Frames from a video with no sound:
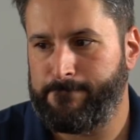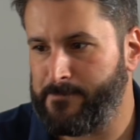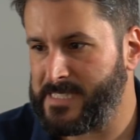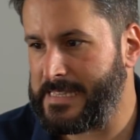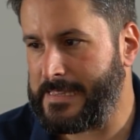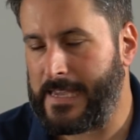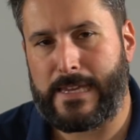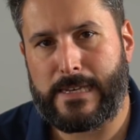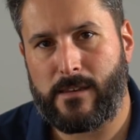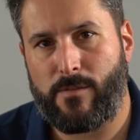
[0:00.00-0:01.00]
But
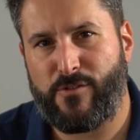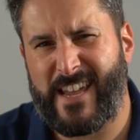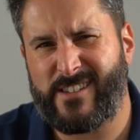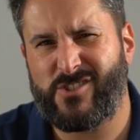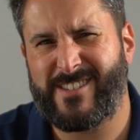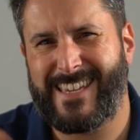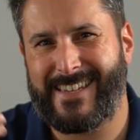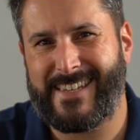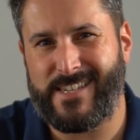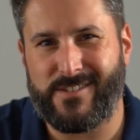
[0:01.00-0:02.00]
then things just
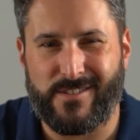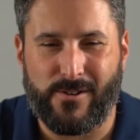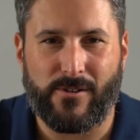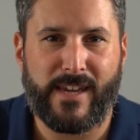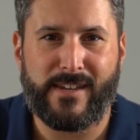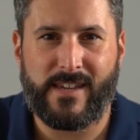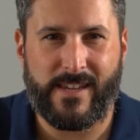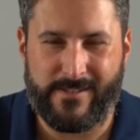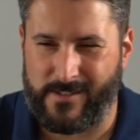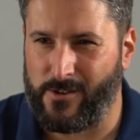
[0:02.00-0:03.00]
get easier and
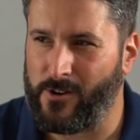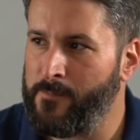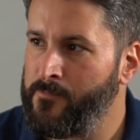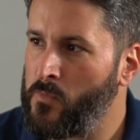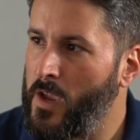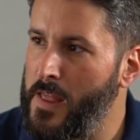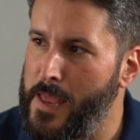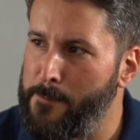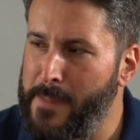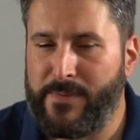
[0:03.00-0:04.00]
easier. And
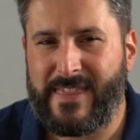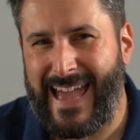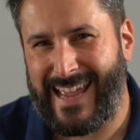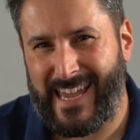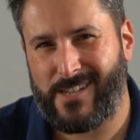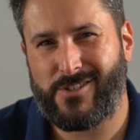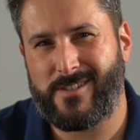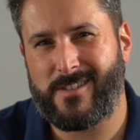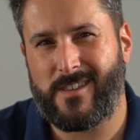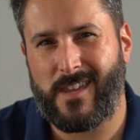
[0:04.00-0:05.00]
then maybe that
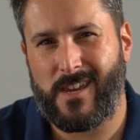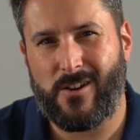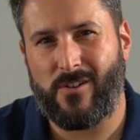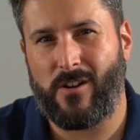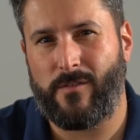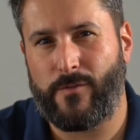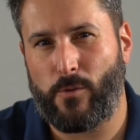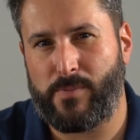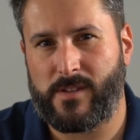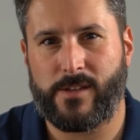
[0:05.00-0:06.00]
catches the ear of
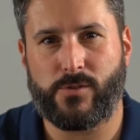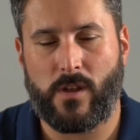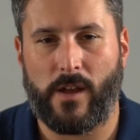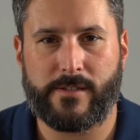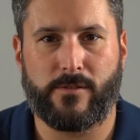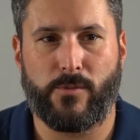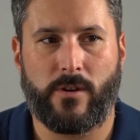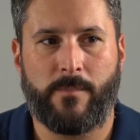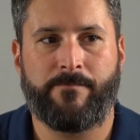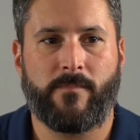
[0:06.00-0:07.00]
your potential
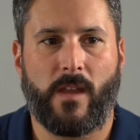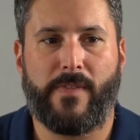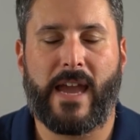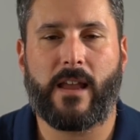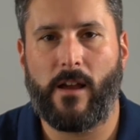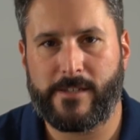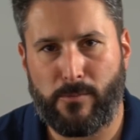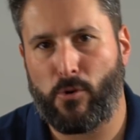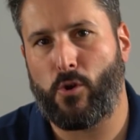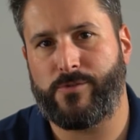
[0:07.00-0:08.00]
customer, and that
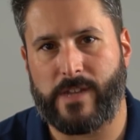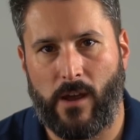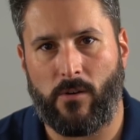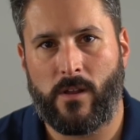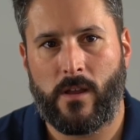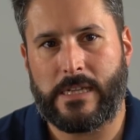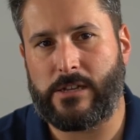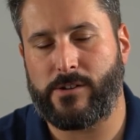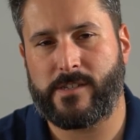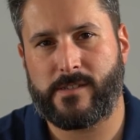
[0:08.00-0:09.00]
customer goes out and
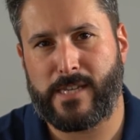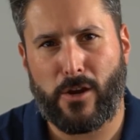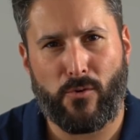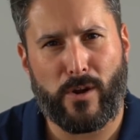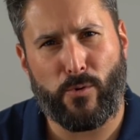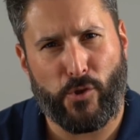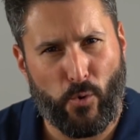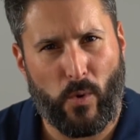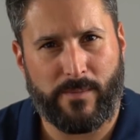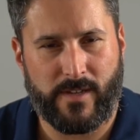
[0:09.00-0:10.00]
starts tinkering with
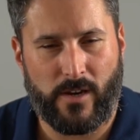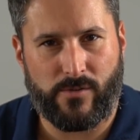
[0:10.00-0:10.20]
her website